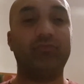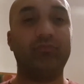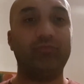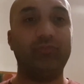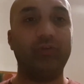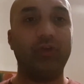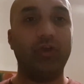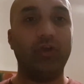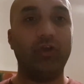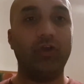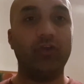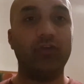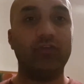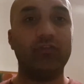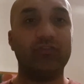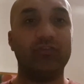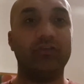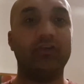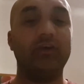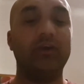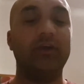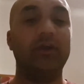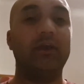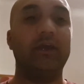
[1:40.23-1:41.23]

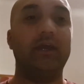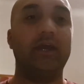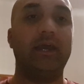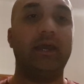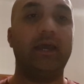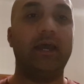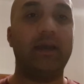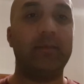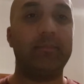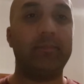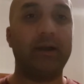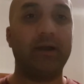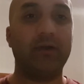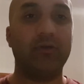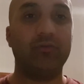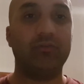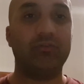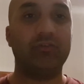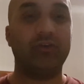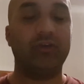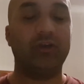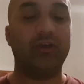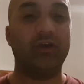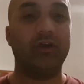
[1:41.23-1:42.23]
first
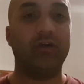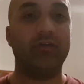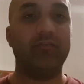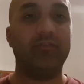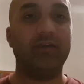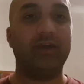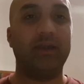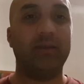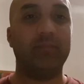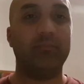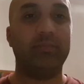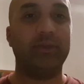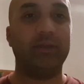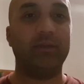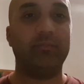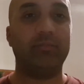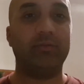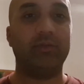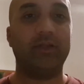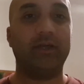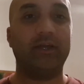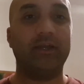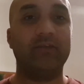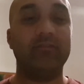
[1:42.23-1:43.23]
amount of
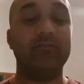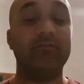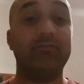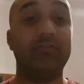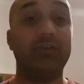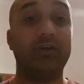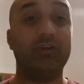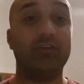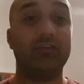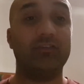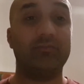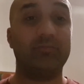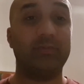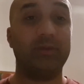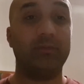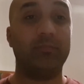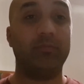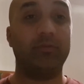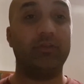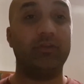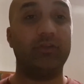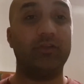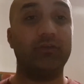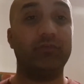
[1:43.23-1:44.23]
people, that influx of
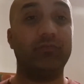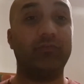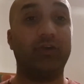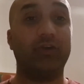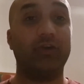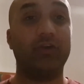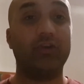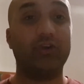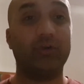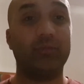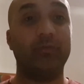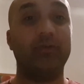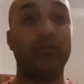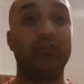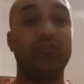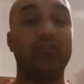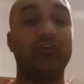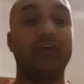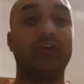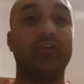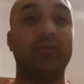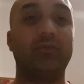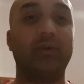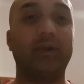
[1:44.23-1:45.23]
people that you find coming
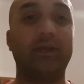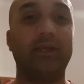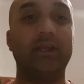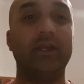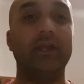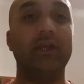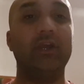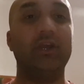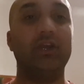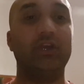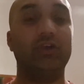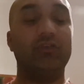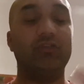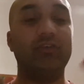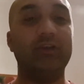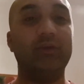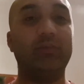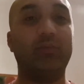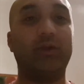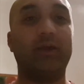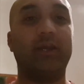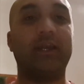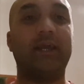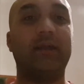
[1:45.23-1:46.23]
straight away. You really
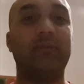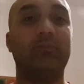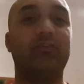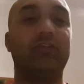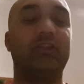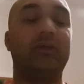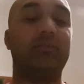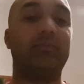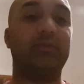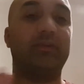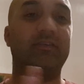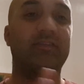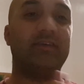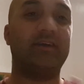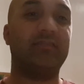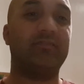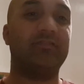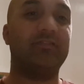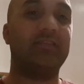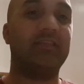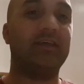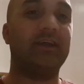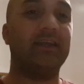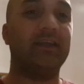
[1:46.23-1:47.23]
want to capture that, because
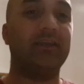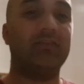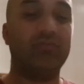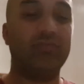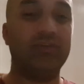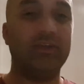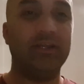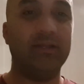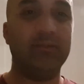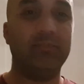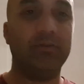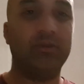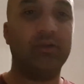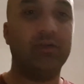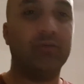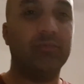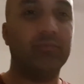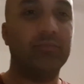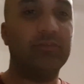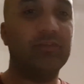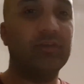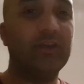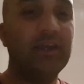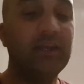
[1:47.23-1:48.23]
after that it really
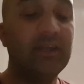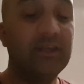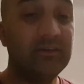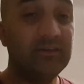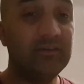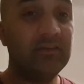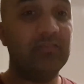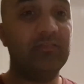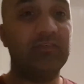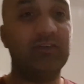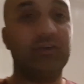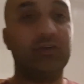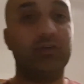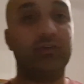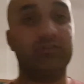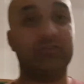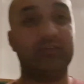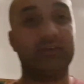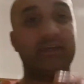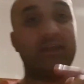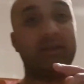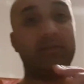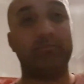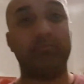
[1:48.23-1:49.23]
becomes difficult
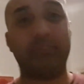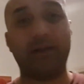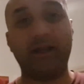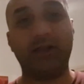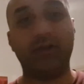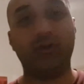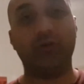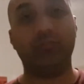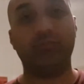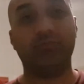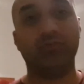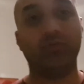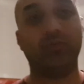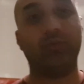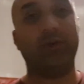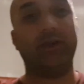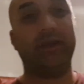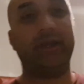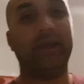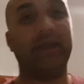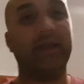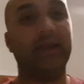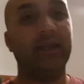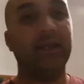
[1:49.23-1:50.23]
to get back up to
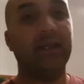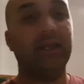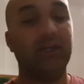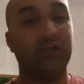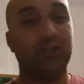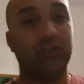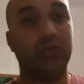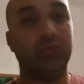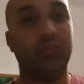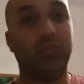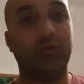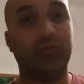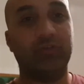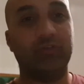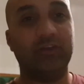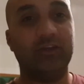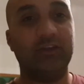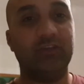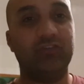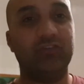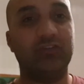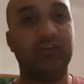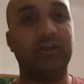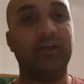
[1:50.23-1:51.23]
where you was
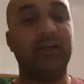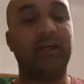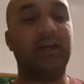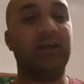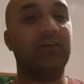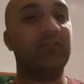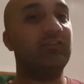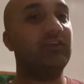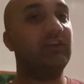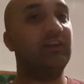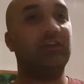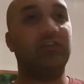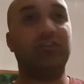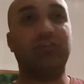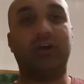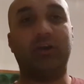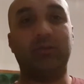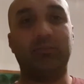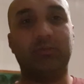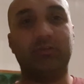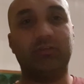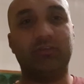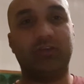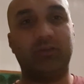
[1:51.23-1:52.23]
initially. And I've seen it
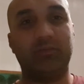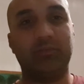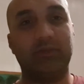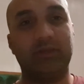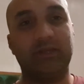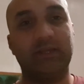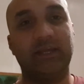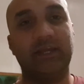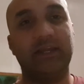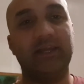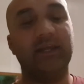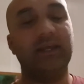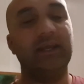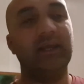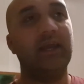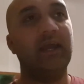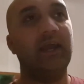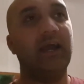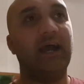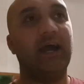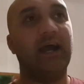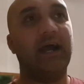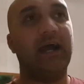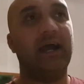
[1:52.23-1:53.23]
time and time again,
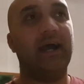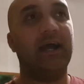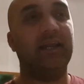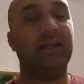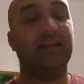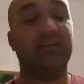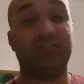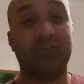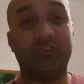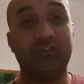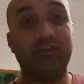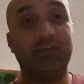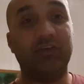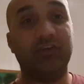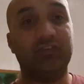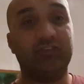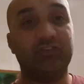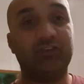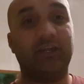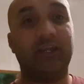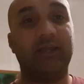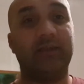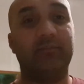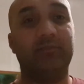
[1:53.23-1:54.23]
and it's a real
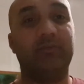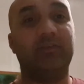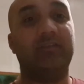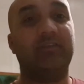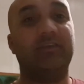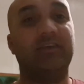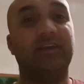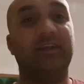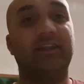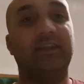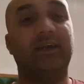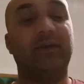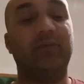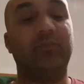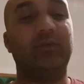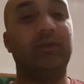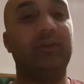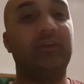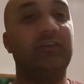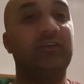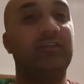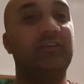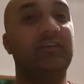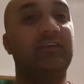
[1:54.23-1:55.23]
shame to see that
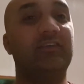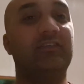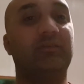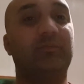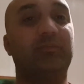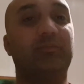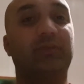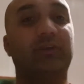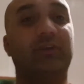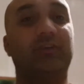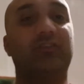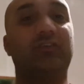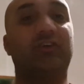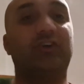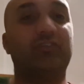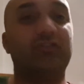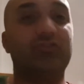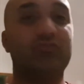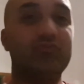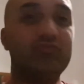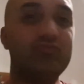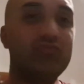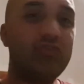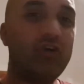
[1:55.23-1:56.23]
when you see something
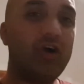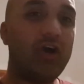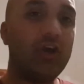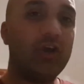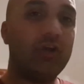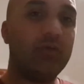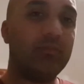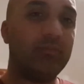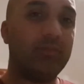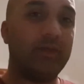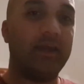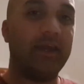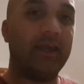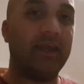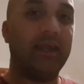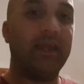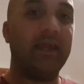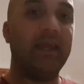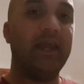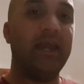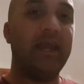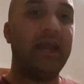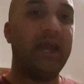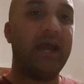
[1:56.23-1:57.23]
starting right up
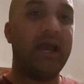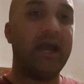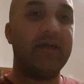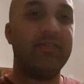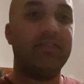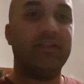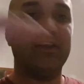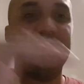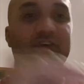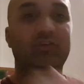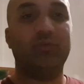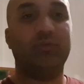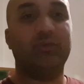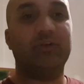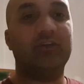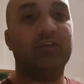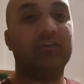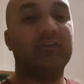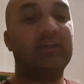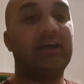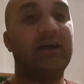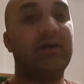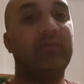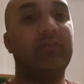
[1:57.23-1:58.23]
there and then it
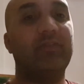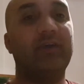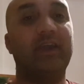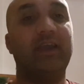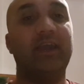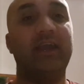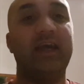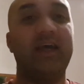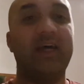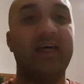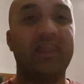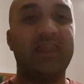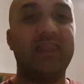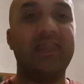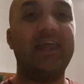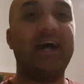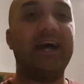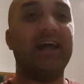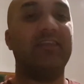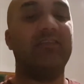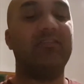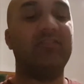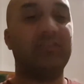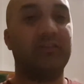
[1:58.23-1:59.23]
dwindles down there.
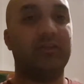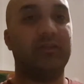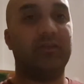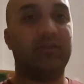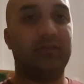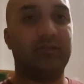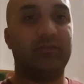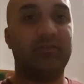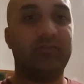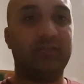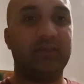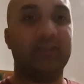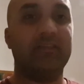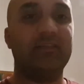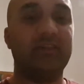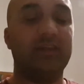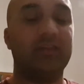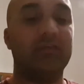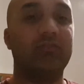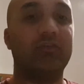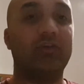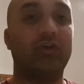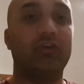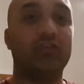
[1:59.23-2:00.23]
That's the thing that
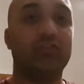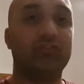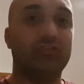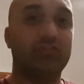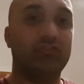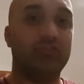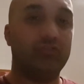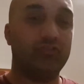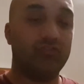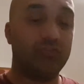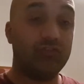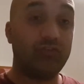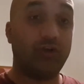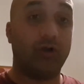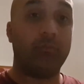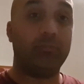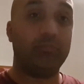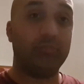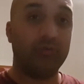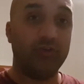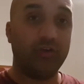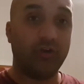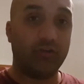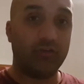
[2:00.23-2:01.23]
they've got to
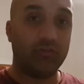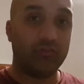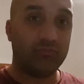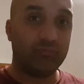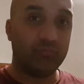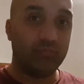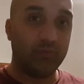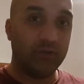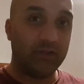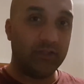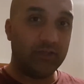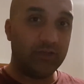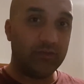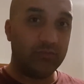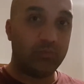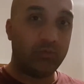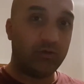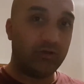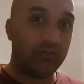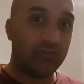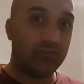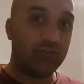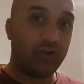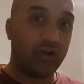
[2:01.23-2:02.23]
stop. You've got to,
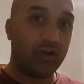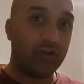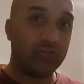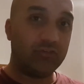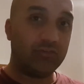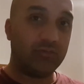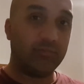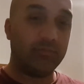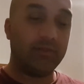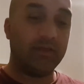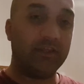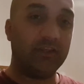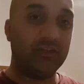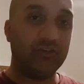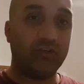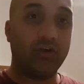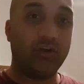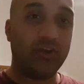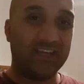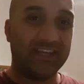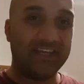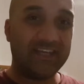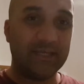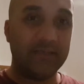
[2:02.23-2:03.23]
when it starts up you've
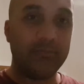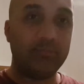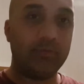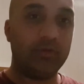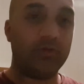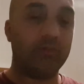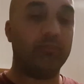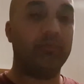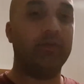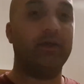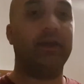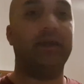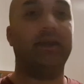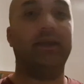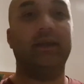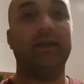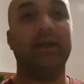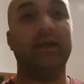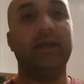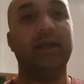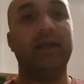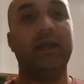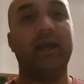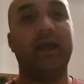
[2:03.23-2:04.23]
got to keep it up there.
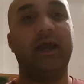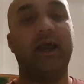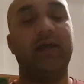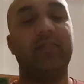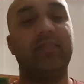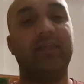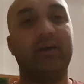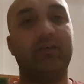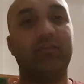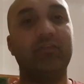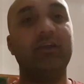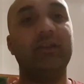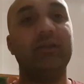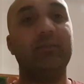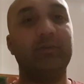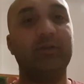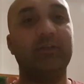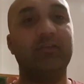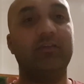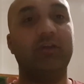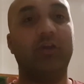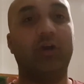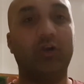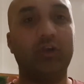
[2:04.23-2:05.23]
And that really
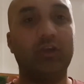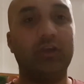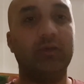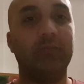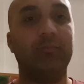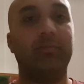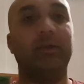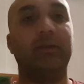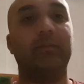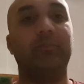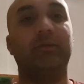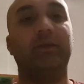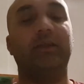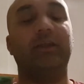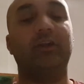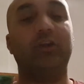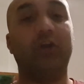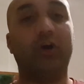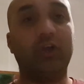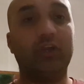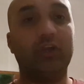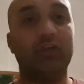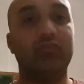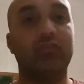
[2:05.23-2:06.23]
means locking people in,
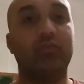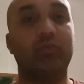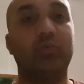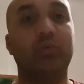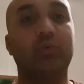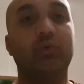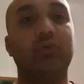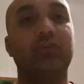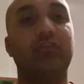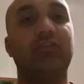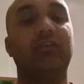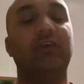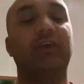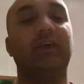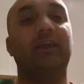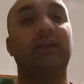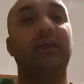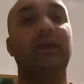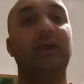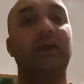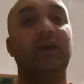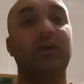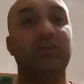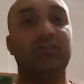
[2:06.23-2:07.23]
locking rewards
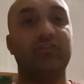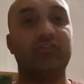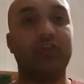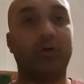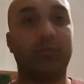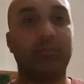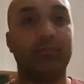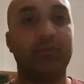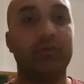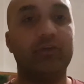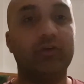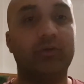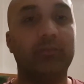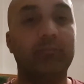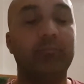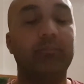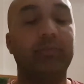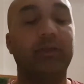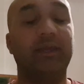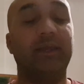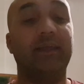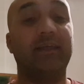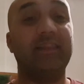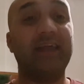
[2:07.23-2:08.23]
in, stop the
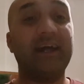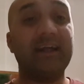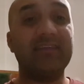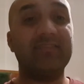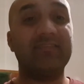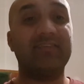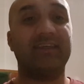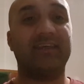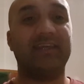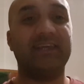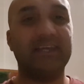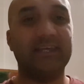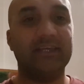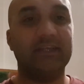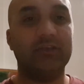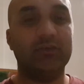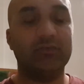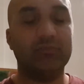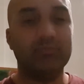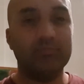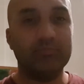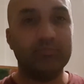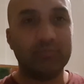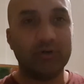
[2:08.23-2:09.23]
dumping. That's the key.
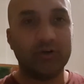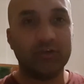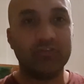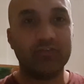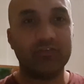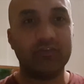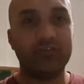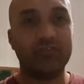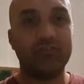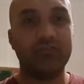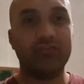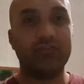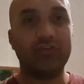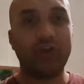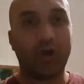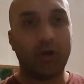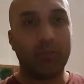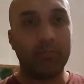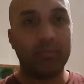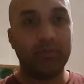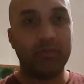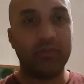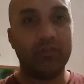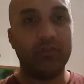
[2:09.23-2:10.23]
You must
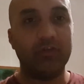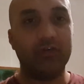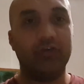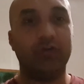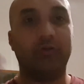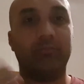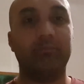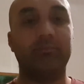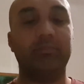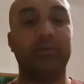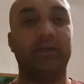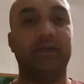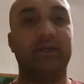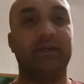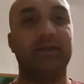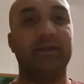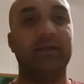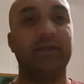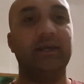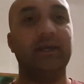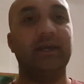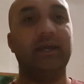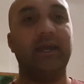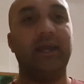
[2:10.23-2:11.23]
stop the dumping.
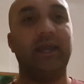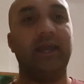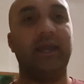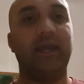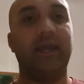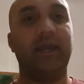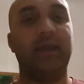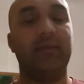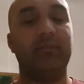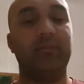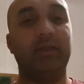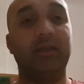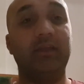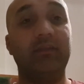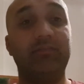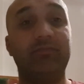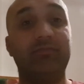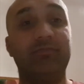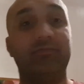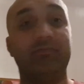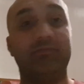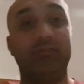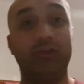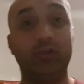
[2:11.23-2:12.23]

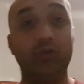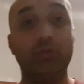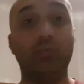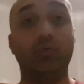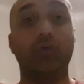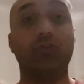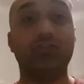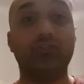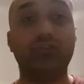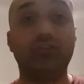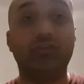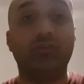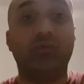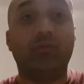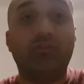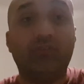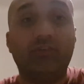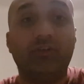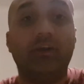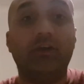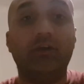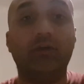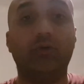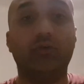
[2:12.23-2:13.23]
If you was to do a
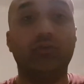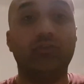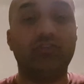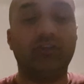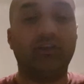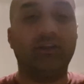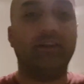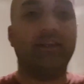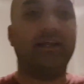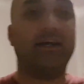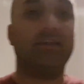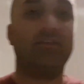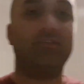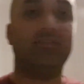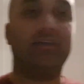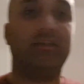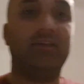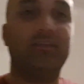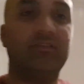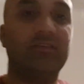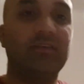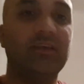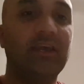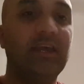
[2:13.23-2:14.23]
relaunch in that
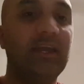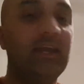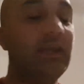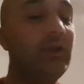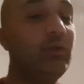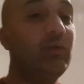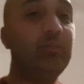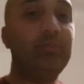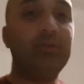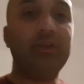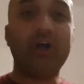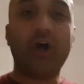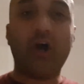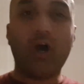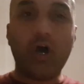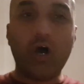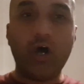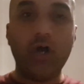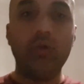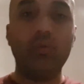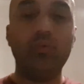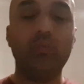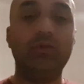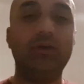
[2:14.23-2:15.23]
sense, it would be the
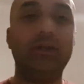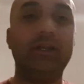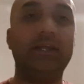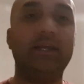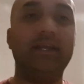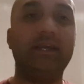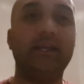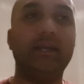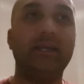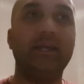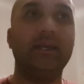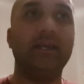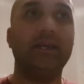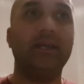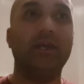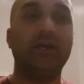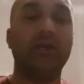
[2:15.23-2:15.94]
only